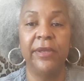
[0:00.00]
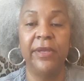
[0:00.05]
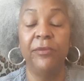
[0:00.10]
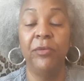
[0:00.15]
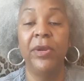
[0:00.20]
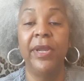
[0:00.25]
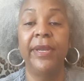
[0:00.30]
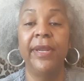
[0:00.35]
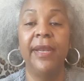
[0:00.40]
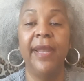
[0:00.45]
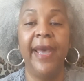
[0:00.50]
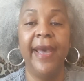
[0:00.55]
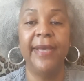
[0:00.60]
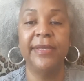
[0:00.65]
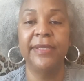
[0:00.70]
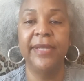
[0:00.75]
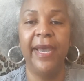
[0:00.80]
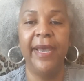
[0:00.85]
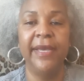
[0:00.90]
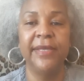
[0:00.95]
we're in the
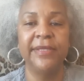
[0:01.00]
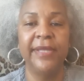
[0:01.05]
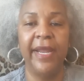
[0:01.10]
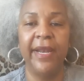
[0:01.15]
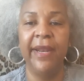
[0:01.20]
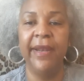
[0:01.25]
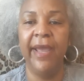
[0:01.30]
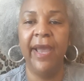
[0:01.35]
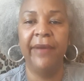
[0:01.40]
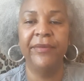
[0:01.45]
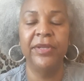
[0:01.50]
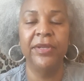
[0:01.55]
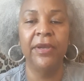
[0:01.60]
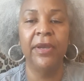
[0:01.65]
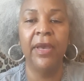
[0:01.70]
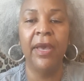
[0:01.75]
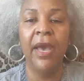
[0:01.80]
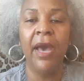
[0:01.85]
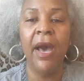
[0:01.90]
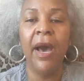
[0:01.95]
last days. They didn't have to
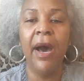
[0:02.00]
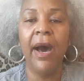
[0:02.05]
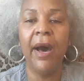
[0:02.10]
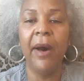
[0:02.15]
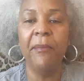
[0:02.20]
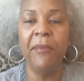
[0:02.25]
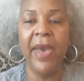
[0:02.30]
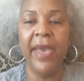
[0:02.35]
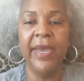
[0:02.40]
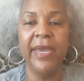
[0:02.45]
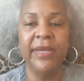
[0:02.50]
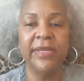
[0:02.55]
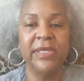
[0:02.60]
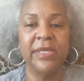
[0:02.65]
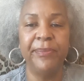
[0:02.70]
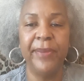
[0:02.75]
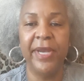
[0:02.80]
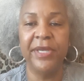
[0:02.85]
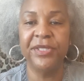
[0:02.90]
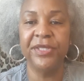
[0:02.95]
make any
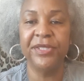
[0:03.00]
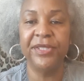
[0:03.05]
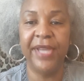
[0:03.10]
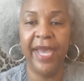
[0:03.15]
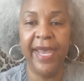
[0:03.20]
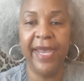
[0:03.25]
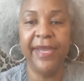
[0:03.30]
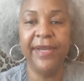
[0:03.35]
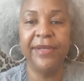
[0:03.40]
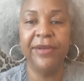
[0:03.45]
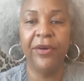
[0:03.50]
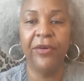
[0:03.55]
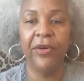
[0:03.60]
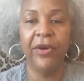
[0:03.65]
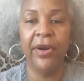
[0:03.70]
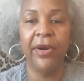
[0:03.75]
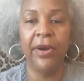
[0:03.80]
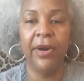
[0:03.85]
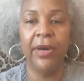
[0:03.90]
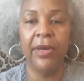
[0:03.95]
special date
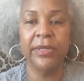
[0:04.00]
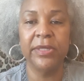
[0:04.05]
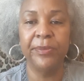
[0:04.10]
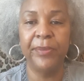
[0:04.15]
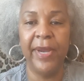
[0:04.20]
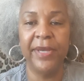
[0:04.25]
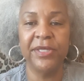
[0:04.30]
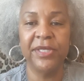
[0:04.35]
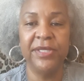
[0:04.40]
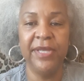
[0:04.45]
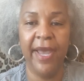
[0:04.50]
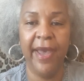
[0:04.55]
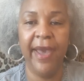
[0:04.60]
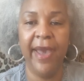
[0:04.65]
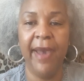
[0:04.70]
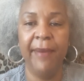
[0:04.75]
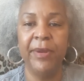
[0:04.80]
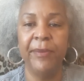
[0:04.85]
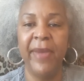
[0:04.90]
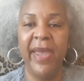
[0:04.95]
or special
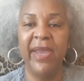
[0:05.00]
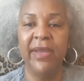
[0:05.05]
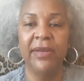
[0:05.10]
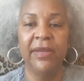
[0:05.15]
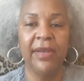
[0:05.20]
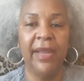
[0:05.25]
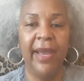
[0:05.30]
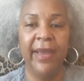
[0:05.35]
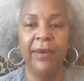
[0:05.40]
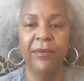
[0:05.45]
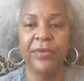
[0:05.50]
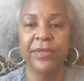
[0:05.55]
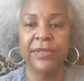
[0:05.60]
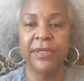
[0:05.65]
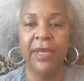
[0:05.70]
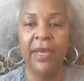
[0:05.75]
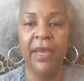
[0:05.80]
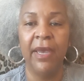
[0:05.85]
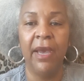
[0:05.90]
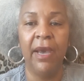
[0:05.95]
time to make it look like it
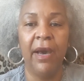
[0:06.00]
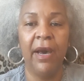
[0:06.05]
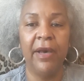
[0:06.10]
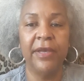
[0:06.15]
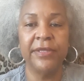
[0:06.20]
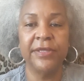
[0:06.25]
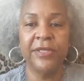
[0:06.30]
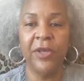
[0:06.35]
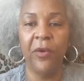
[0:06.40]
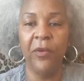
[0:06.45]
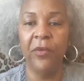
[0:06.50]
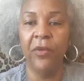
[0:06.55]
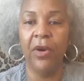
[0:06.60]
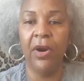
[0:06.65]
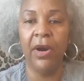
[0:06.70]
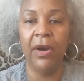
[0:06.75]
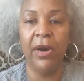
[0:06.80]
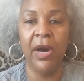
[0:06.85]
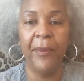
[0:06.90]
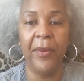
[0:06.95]
was so
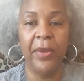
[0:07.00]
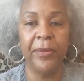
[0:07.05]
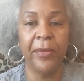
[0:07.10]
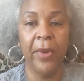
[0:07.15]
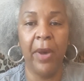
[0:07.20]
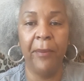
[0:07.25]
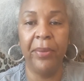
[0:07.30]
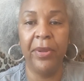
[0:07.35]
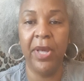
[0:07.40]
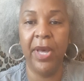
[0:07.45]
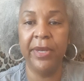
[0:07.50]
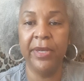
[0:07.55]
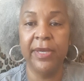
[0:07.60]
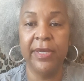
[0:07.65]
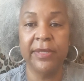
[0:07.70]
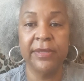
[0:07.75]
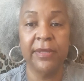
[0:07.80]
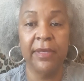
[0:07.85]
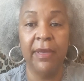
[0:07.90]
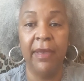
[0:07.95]
up upon
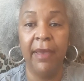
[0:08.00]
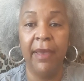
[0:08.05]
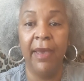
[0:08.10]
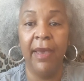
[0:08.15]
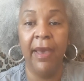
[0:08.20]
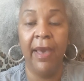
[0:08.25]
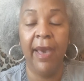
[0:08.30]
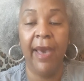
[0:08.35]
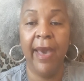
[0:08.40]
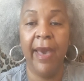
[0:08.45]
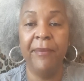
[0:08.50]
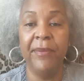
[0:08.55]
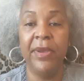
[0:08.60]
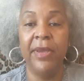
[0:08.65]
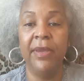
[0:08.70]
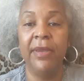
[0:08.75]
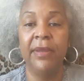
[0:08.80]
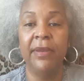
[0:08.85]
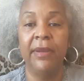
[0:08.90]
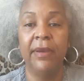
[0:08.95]
us. I
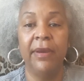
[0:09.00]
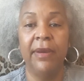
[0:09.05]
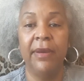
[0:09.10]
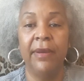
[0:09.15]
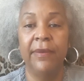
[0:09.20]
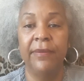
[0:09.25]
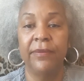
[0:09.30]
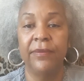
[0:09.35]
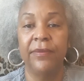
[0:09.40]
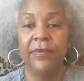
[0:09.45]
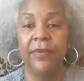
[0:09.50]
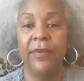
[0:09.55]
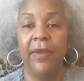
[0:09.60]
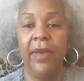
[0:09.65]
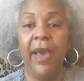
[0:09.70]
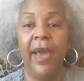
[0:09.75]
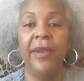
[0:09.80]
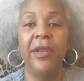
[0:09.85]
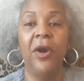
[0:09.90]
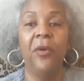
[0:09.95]
mean,
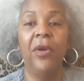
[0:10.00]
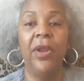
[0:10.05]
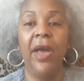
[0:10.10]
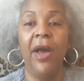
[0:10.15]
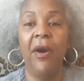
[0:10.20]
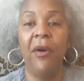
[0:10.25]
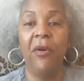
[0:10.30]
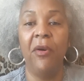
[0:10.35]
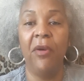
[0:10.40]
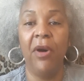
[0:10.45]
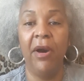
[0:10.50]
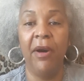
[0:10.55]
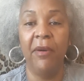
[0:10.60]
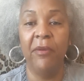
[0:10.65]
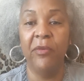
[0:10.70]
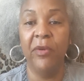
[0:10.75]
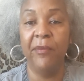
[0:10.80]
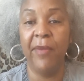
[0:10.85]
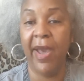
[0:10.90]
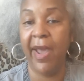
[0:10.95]
I
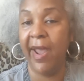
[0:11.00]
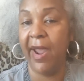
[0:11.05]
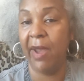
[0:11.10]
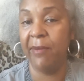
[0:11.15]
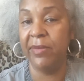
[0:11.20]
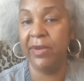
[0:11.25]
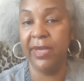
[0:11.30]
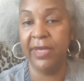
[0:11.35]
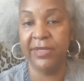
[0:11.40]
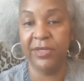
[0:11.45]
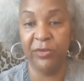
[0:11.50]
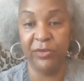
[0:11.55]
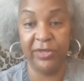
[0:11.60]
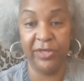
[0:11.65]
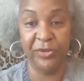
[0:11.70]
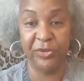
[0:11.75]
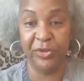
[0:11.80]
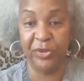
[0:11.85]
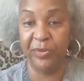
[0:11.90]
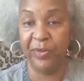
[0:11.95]
know with my hair being so
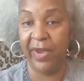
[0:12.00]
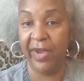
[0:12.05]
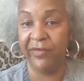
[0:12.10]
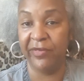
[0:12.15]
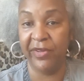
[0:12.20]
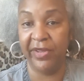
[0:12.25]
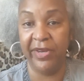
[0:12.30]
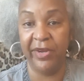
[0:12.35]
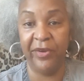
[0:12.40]
disrespectful and